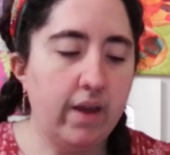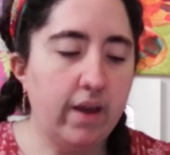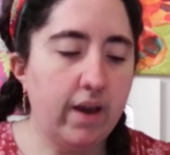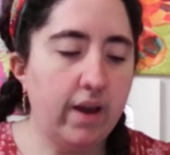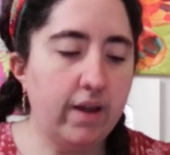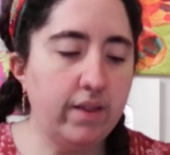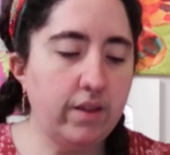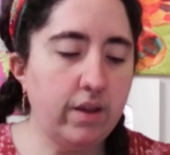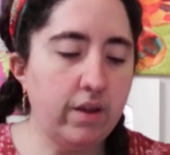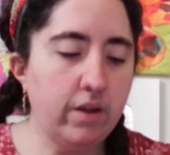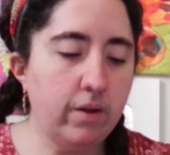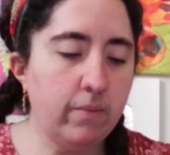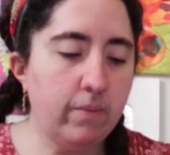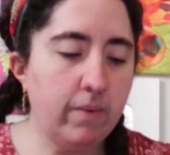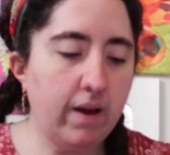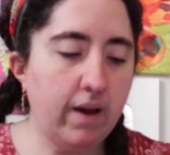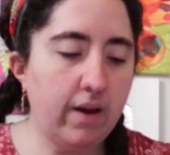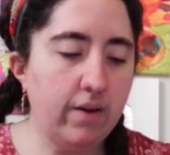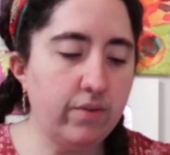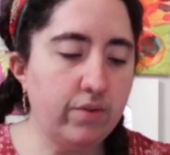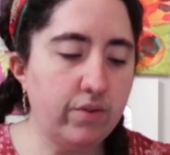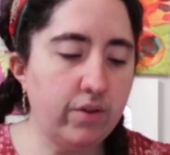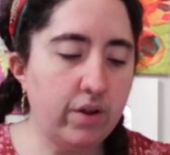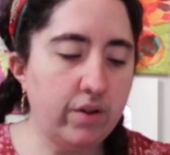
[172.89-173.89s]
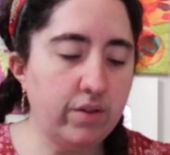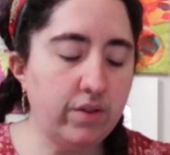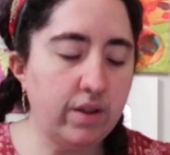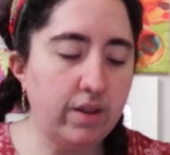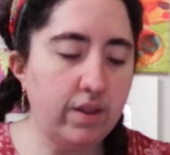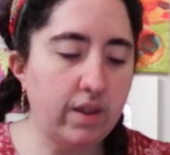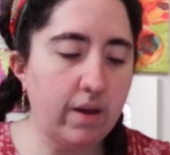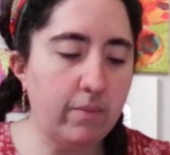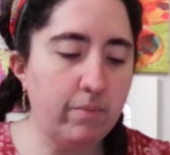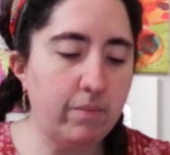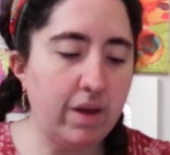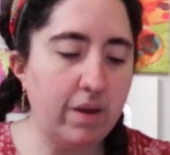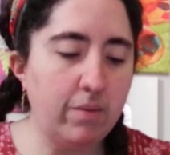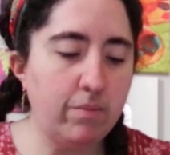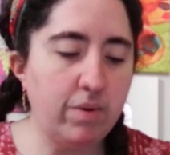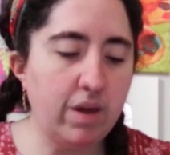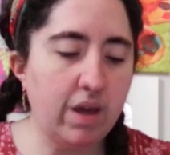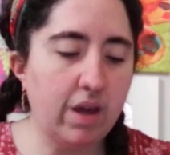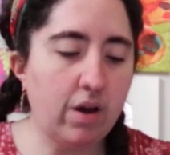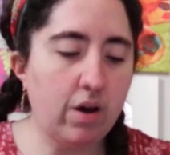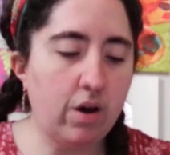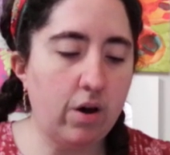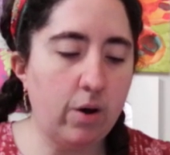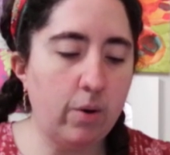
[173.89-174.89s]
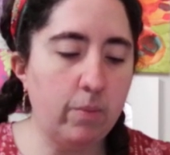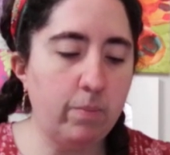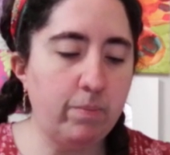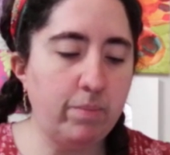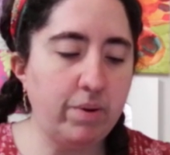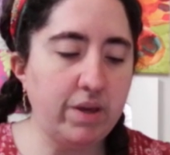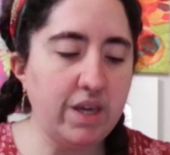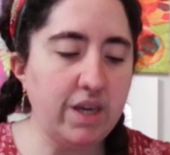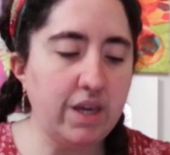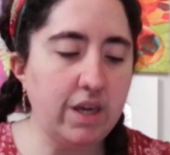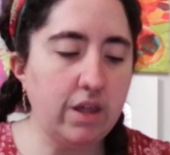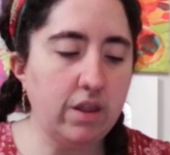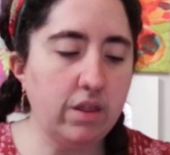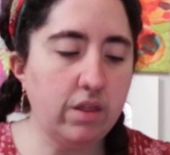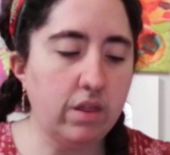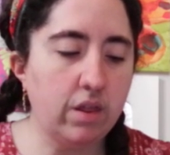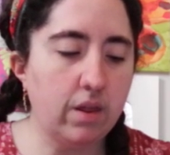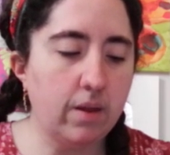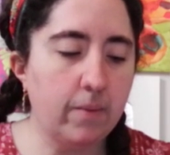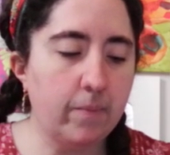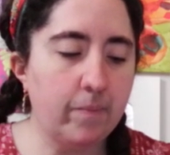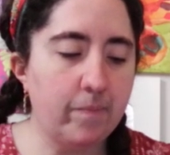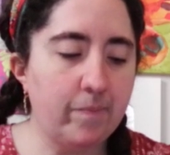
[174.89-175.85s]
and the human had something that may be called peace.